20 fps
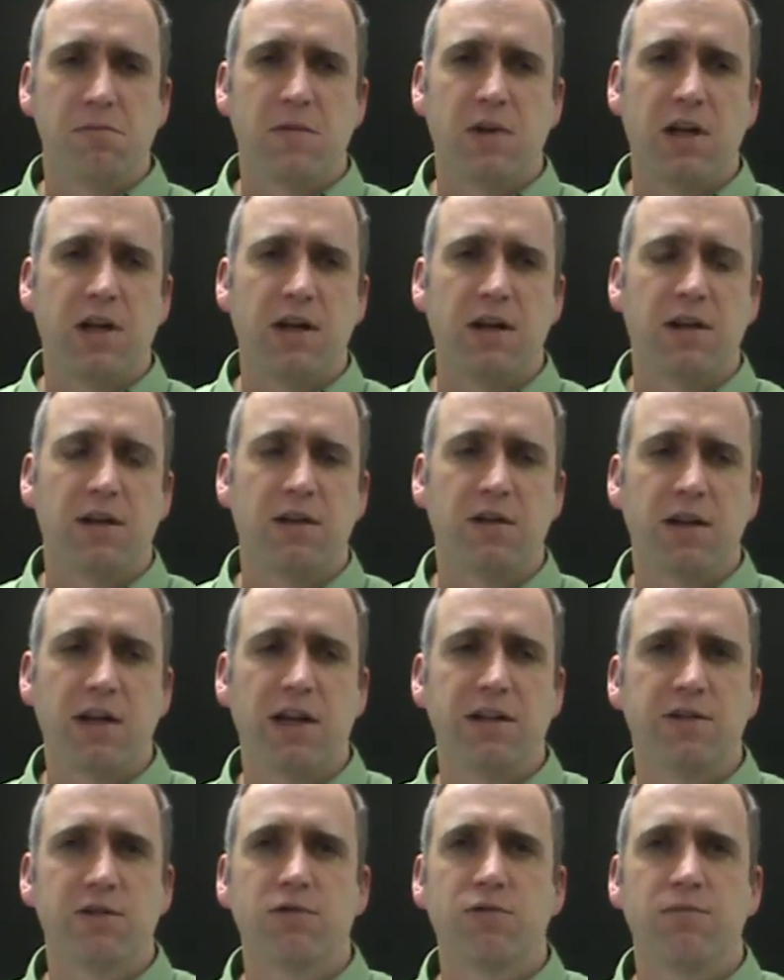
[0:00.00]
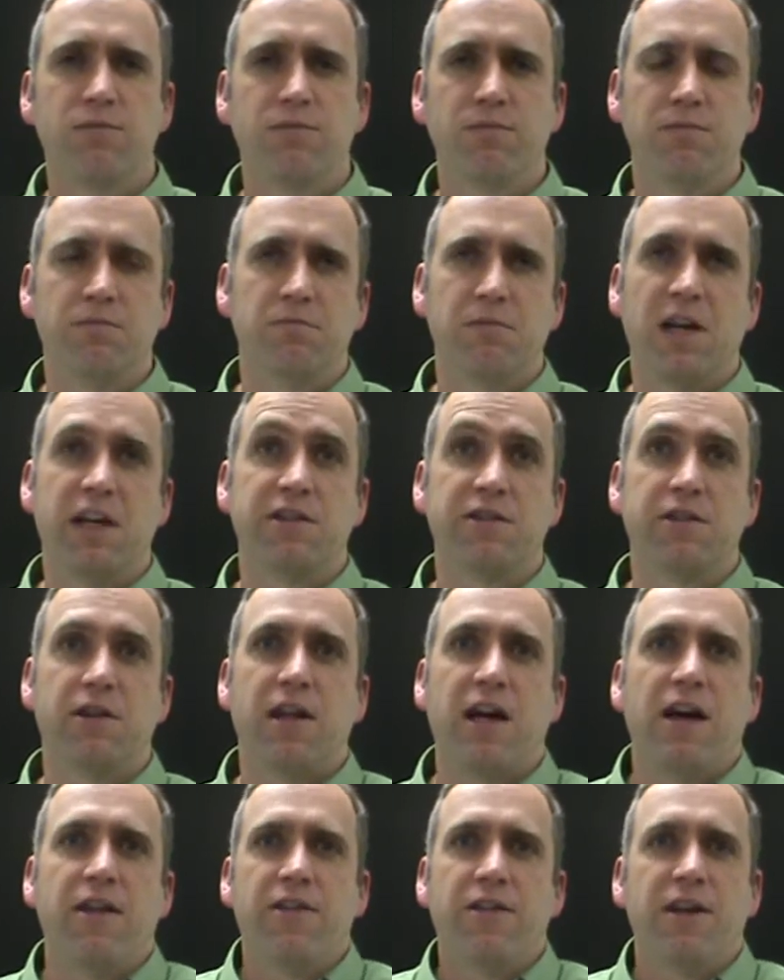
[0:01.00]
as
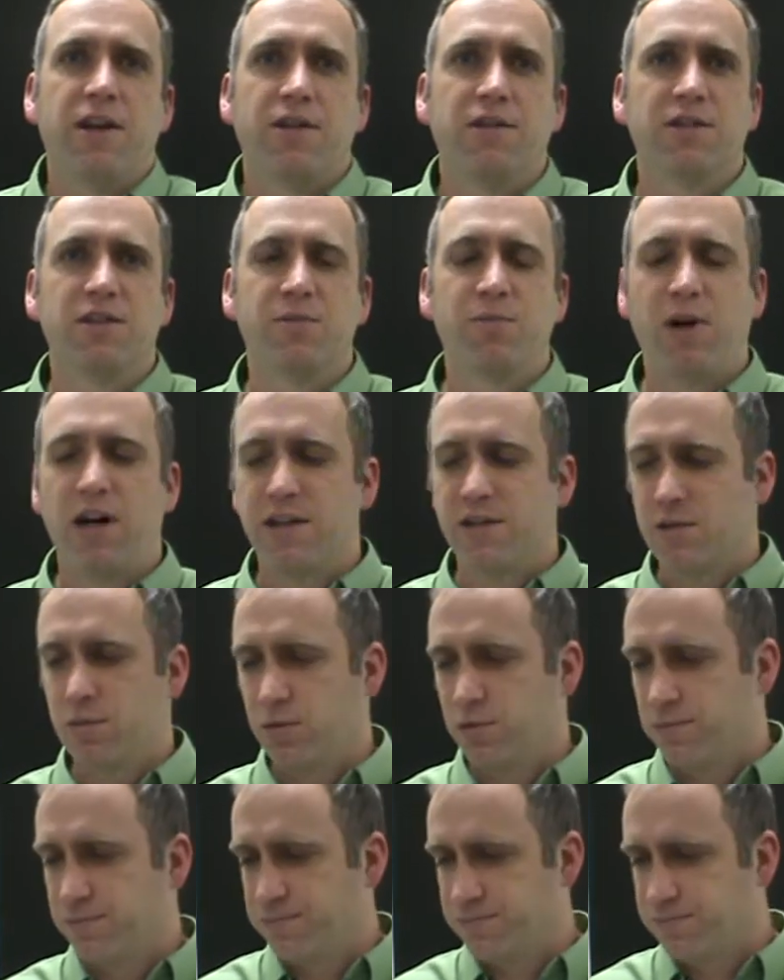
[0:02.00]
not there as possible.